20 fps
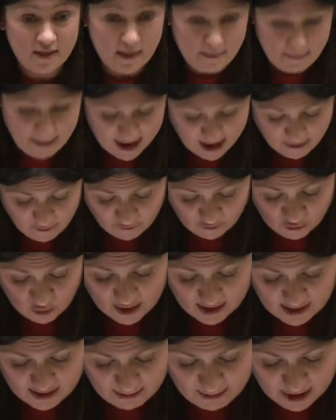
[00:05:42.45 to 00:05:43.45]
The Mayor of
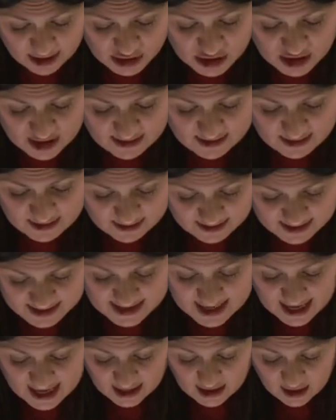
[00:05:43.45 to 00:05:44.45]
Greater Manchester
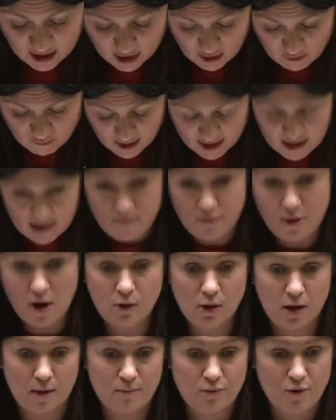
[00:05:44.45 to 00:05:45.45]
today raised
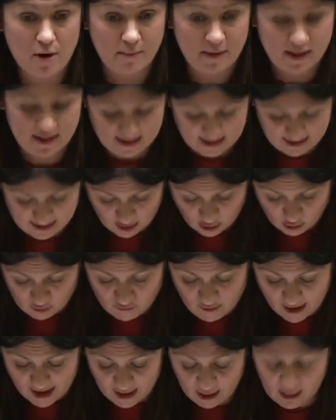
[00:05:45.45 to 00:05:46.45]
broken promises on
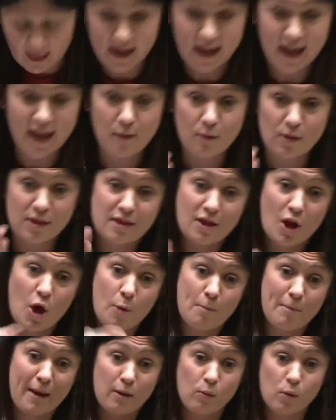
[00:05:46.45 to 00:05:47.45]
rail and he was told by